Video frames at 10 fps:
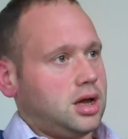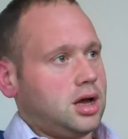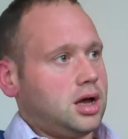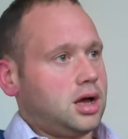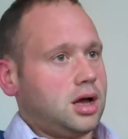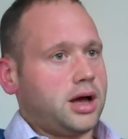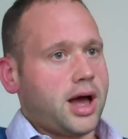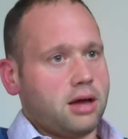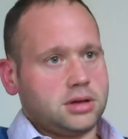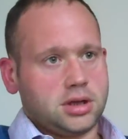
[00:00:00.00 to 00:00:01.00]

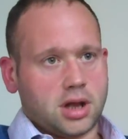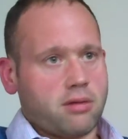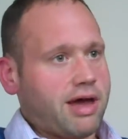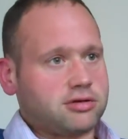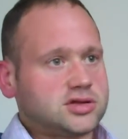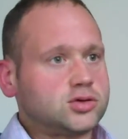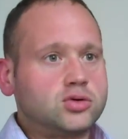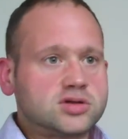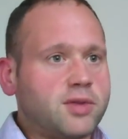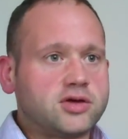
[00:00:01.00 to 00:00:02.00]
Uh, you know,
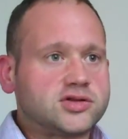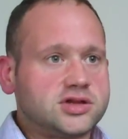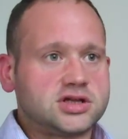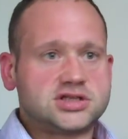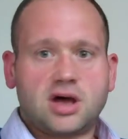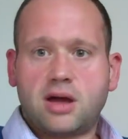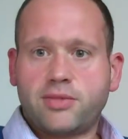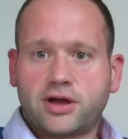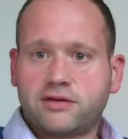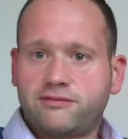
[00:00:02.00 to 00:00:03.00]
outsourced most of the
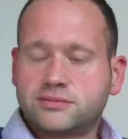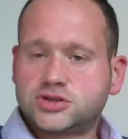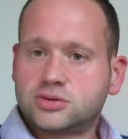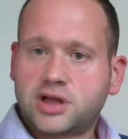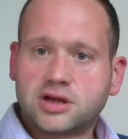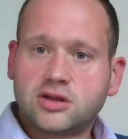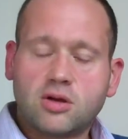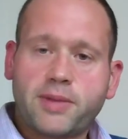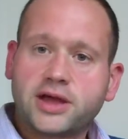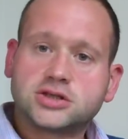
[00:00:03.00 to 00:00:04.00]
time. They can, I'm sure they can
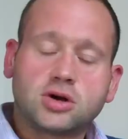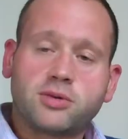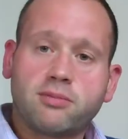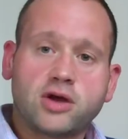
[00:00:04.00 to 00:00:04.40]
do a better job